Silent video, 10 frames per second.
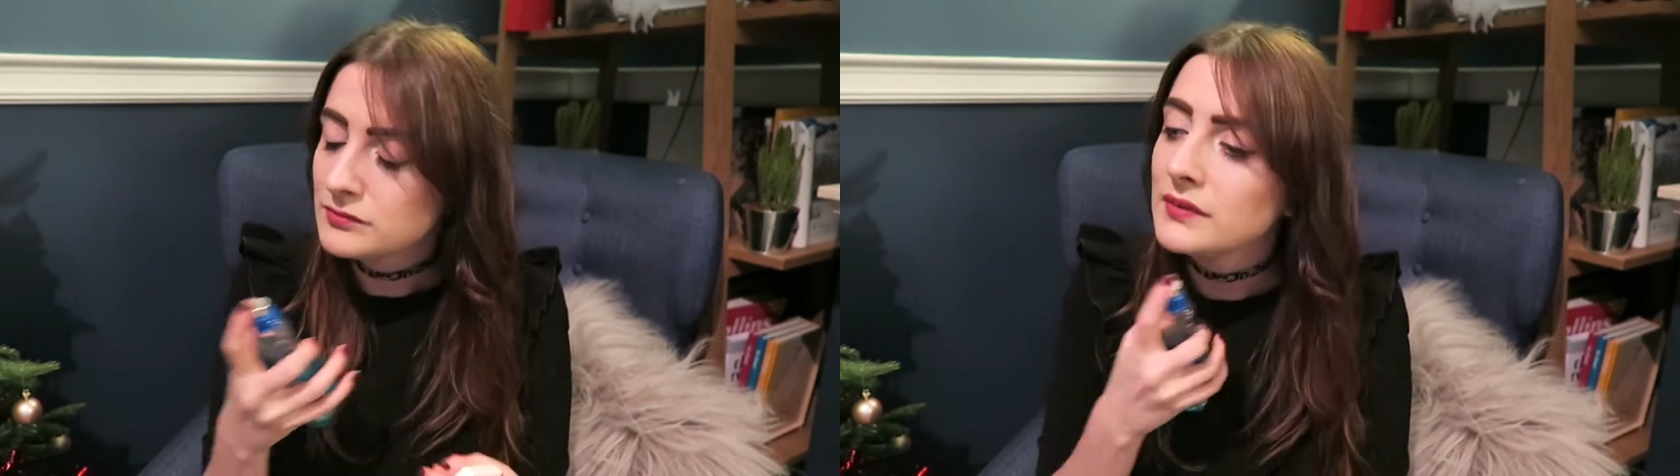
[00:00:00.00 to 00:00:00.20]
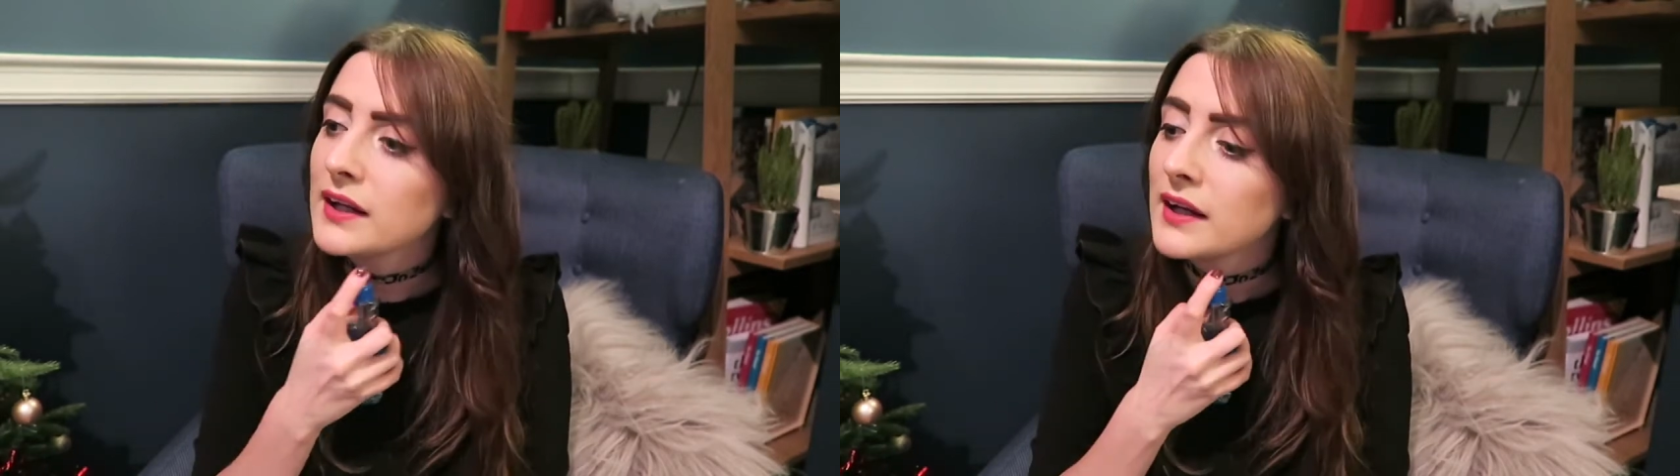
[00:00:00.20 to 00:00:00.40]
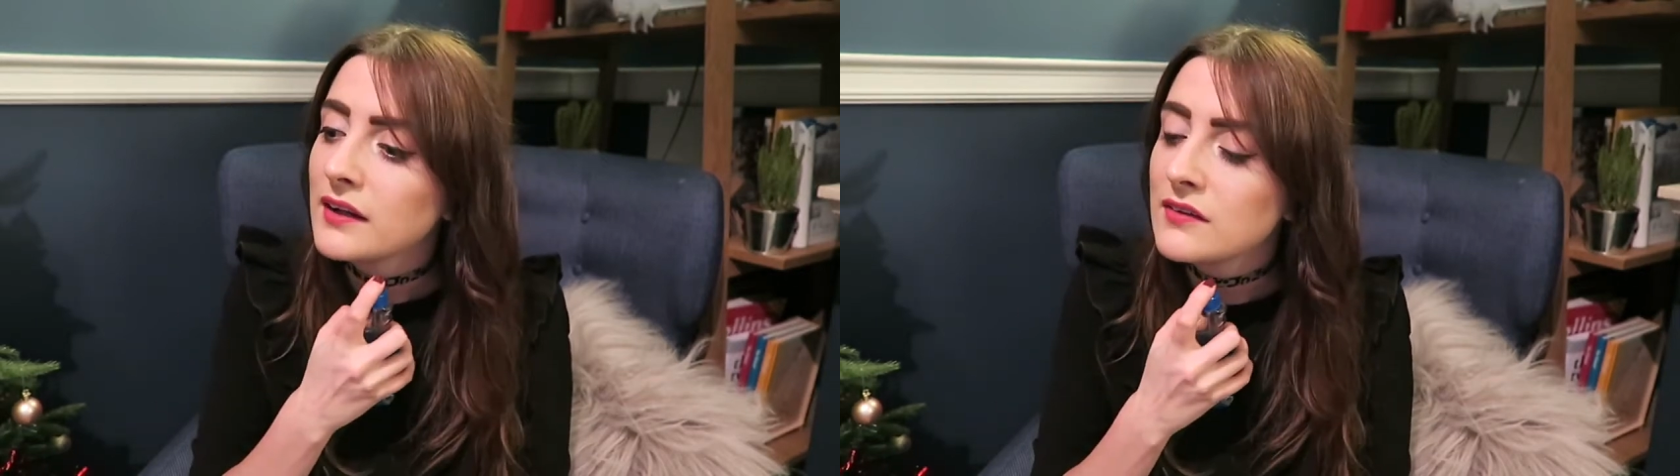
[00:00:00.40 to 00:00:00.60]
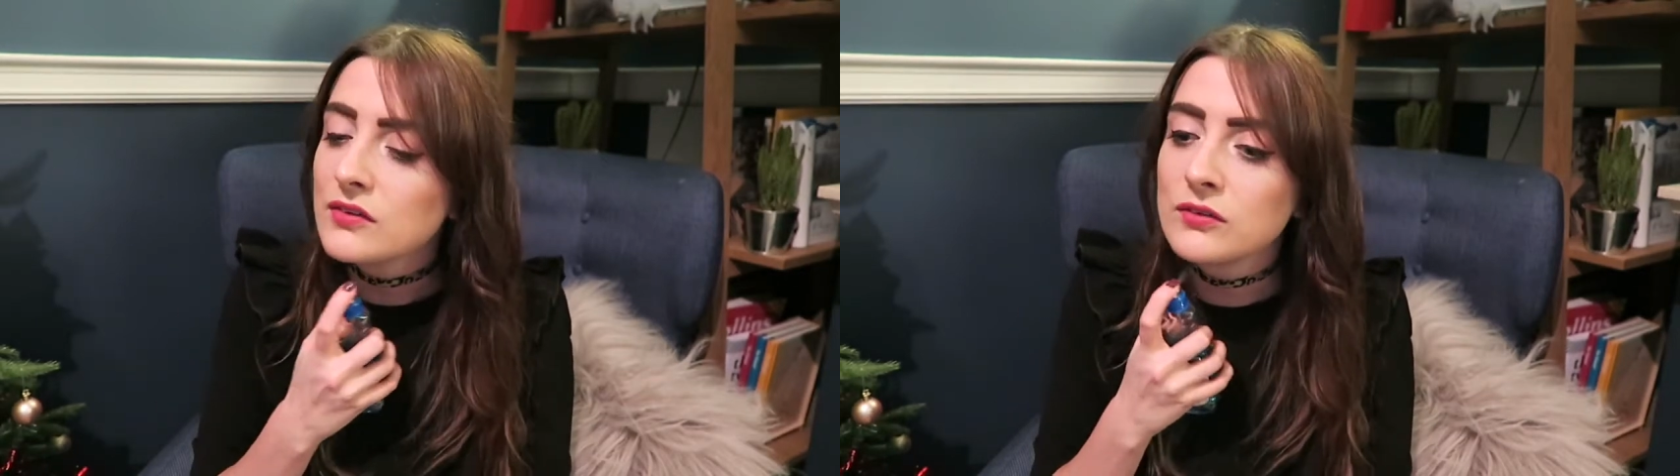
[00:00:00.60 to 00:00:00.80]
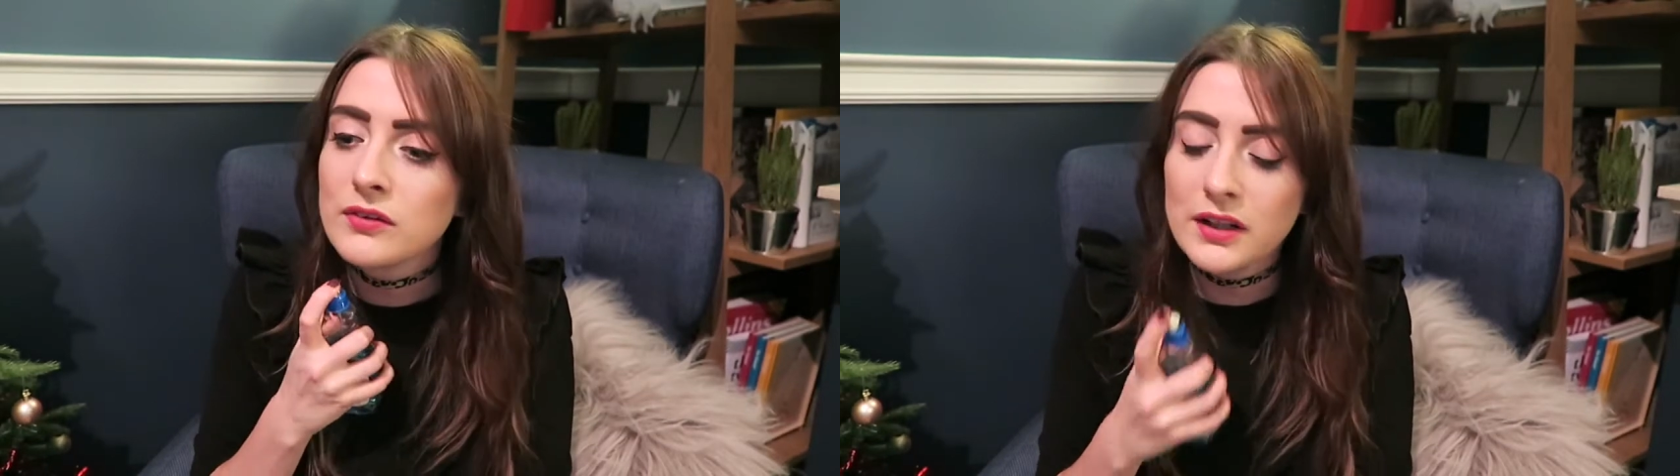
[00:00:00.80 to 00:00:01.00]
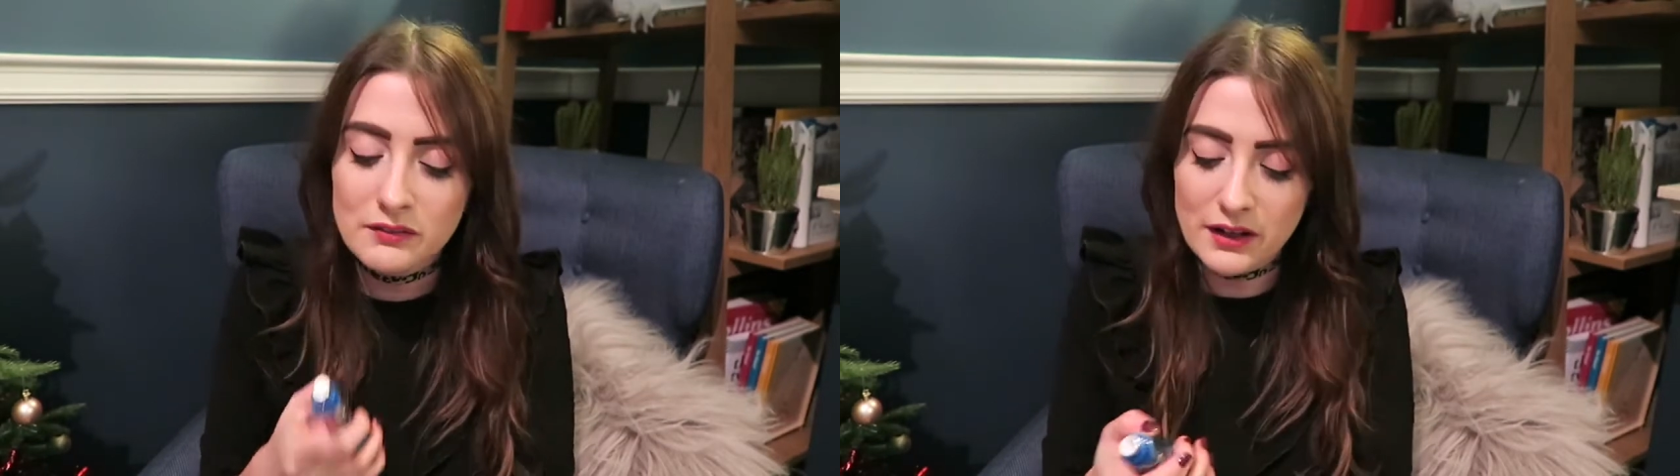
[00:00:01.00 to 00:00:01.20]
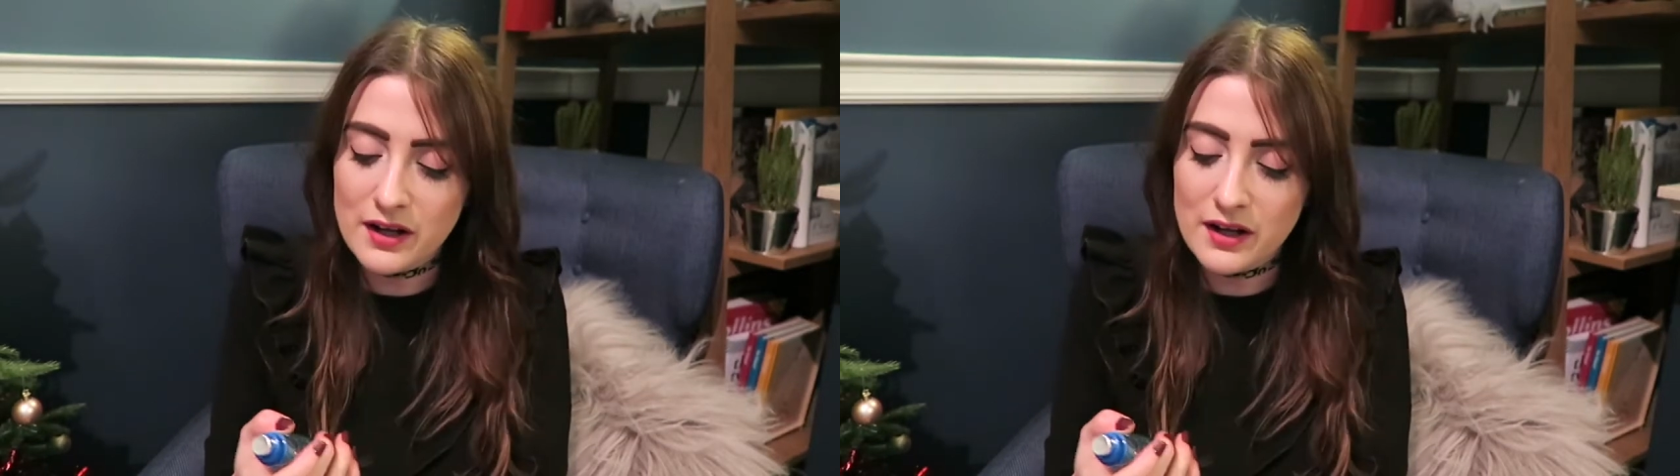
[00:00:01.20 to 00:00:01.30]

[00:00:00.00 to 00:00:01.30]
Yeah, it's really